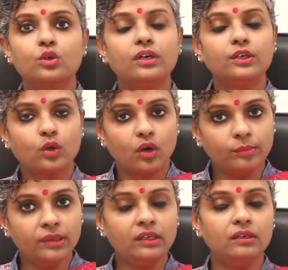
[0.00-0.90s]
So a
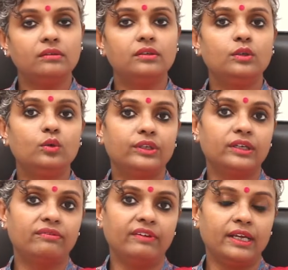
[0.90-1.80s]
normal
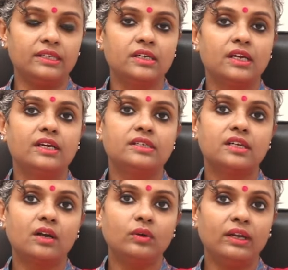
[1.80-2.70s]
luteal phase is
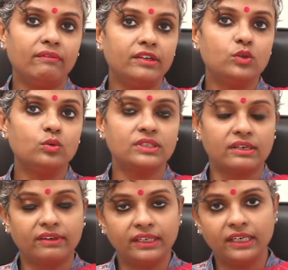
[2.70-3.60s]
around 11 to
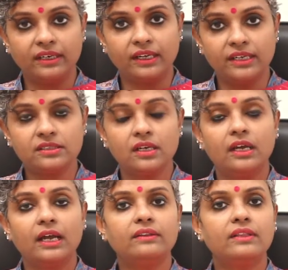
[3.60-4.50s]
17 days,
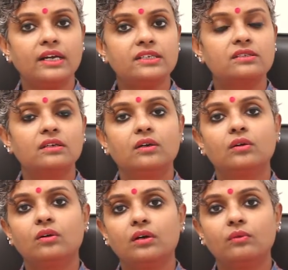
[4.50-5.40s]
and that's
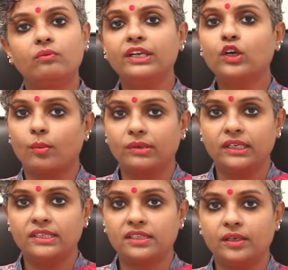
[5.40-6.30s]
very
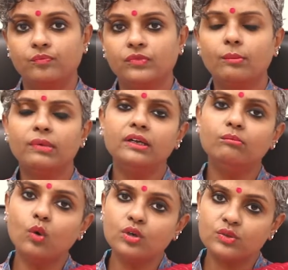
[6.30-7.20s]
commonly seen. But
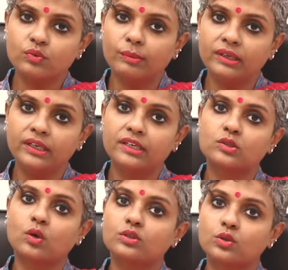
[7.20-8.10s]
in most women it is
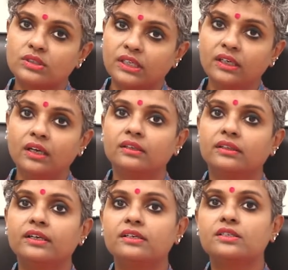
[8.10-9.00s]
also seen
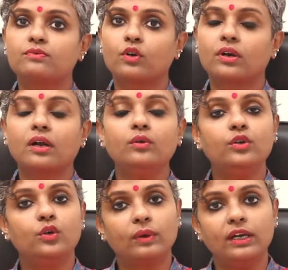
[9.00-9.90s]
that it is for
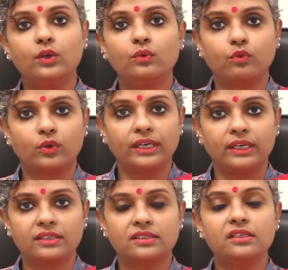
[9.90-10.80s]
around 12 to 14
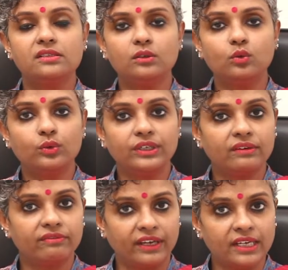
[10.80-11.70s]
days. That is the
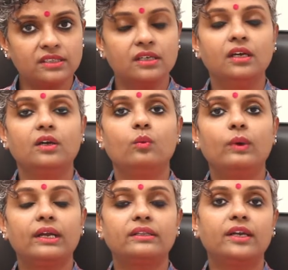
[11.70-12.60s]
luteal phase
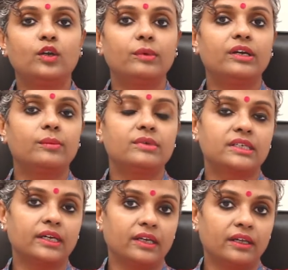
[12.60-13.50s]
where the endometrium is
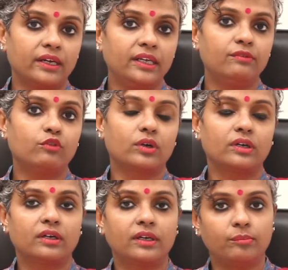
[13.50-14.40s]
getting ready for
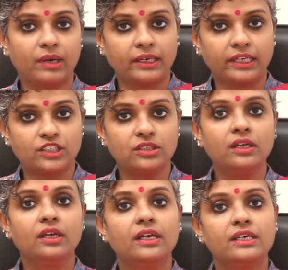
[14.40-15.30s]

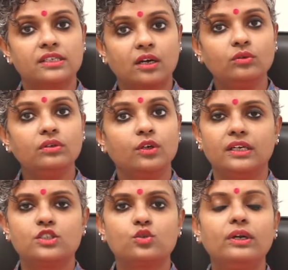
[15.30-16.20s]
implantation is 12
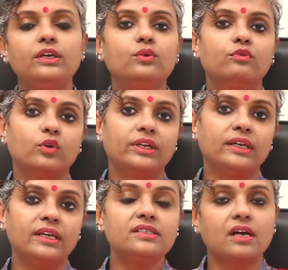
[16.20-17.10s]
to
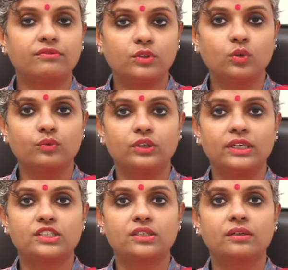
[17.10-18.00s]
14 days after
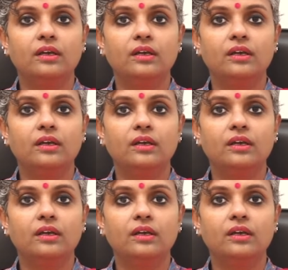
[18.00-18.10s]
ovulation.